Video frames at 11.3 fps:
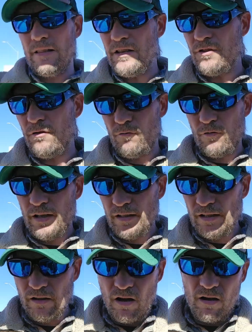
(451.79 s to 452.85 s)
And these are
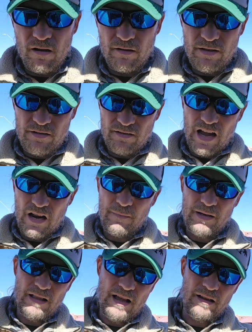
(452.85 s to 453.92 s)
really long. These have got to
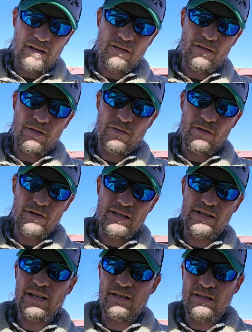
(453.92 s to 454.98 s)
be like
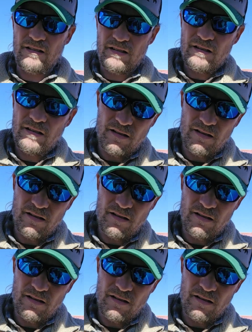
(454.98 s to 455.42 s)
36s.